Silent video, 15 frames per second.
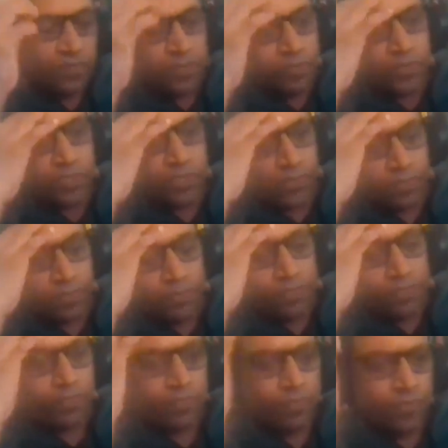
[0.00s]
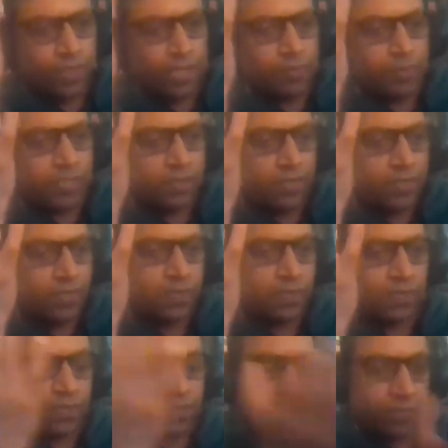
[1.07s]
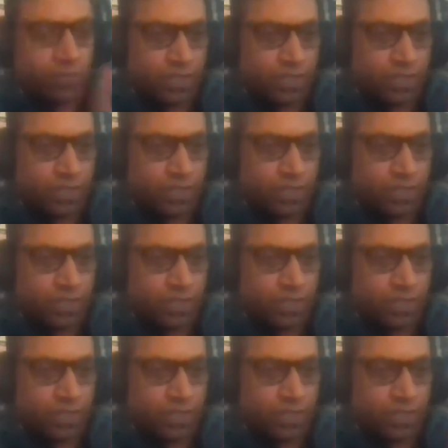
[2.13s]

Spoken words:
of liberalism, I mean, there's